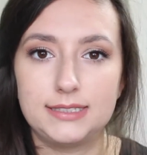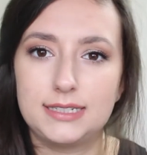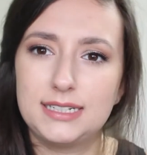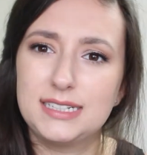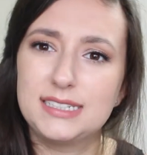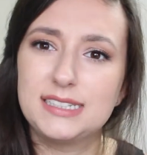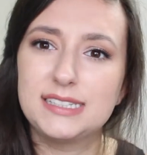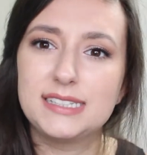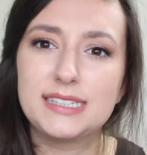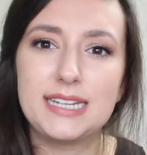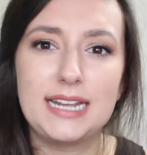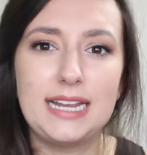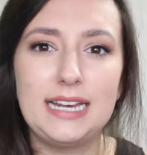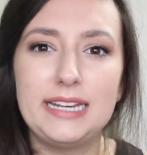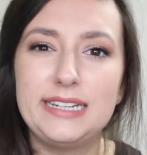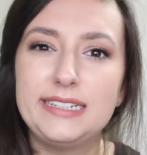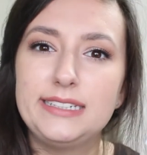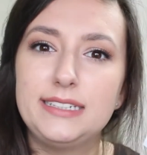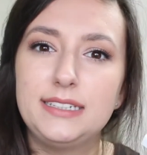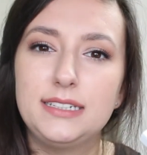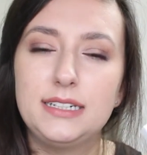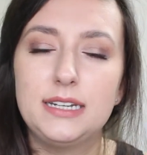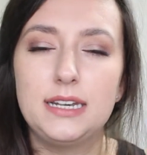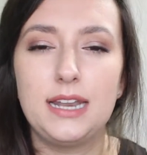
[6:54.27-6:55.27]

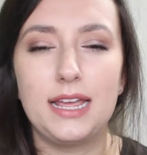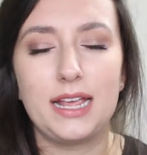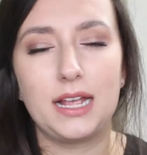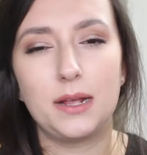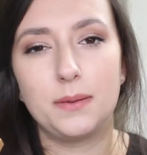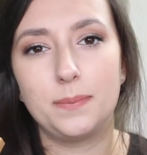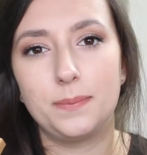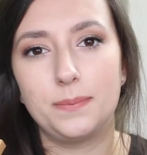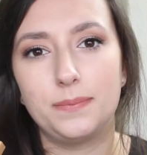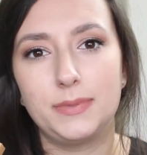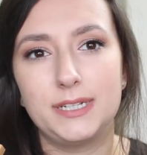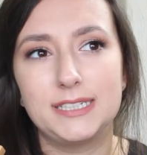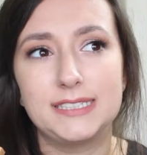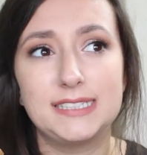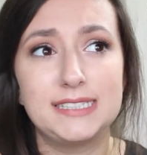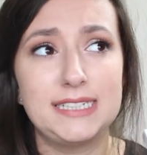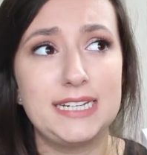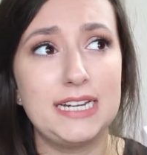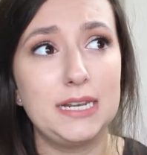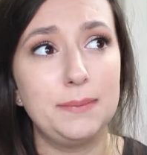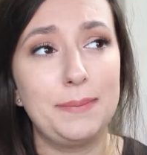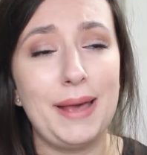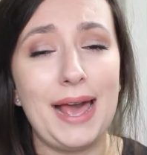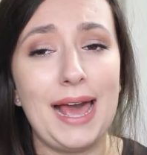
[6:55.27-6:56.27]

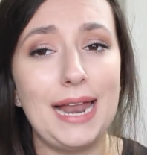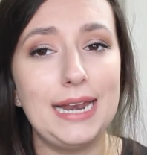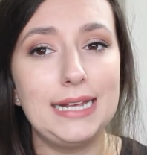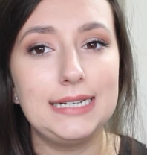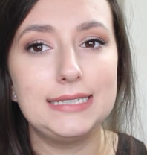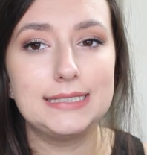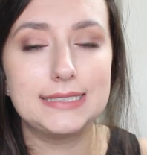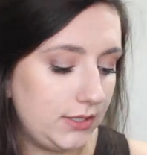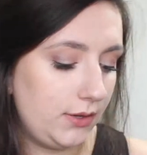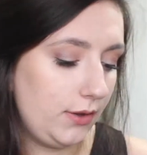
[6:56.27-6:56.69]
concealer palette.